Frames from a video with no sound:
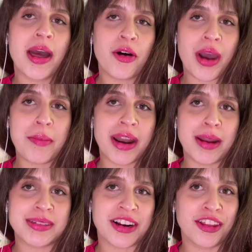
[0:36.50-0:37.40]
the way, my name
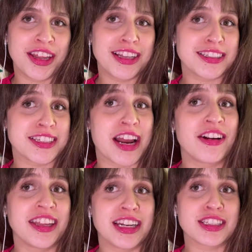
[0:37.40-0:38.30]
is Carolina. This is
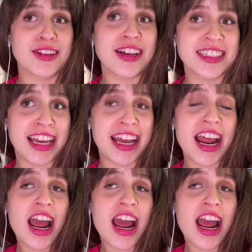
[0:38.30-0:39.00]
Carolina's Closet.